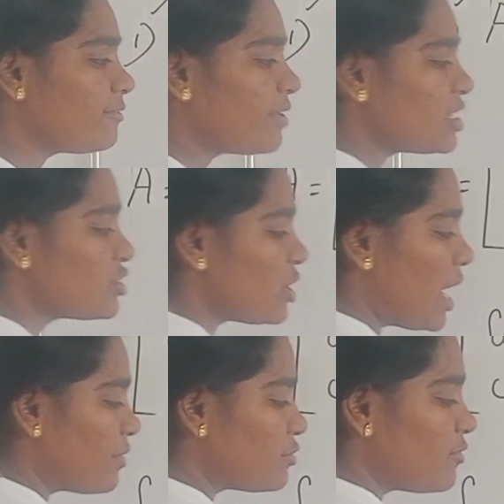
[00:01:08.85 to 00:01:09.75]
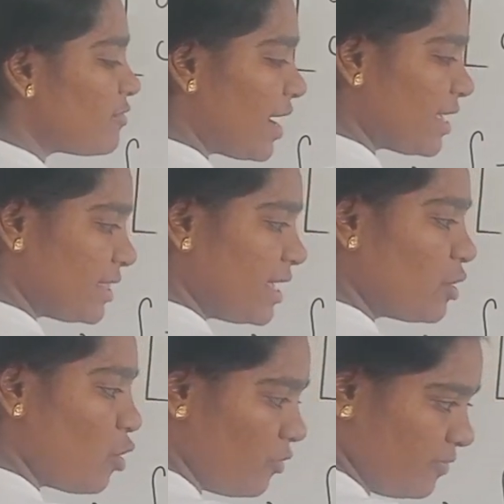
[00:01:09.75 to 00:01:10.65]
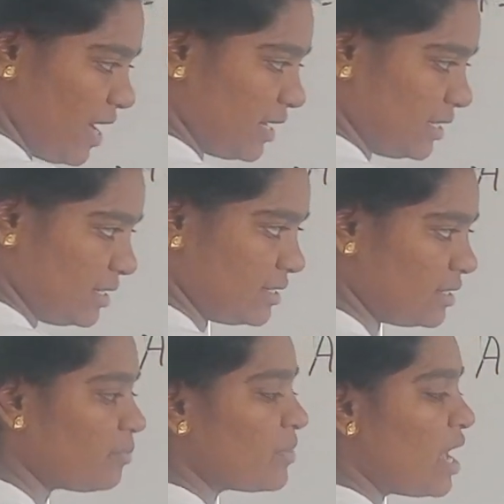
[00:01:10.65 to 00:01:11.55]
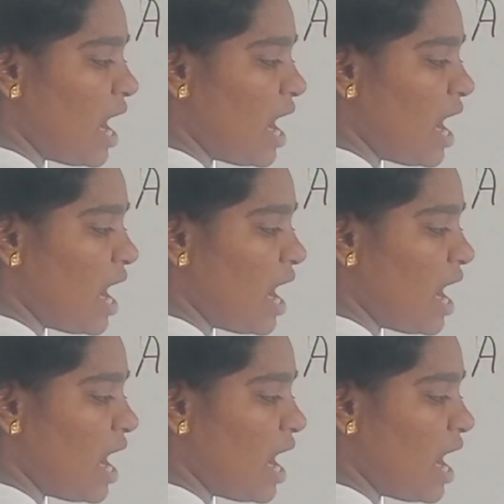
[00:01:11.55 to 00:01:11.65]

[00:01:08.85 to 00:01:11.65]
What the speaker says: first you have to find the cofactors,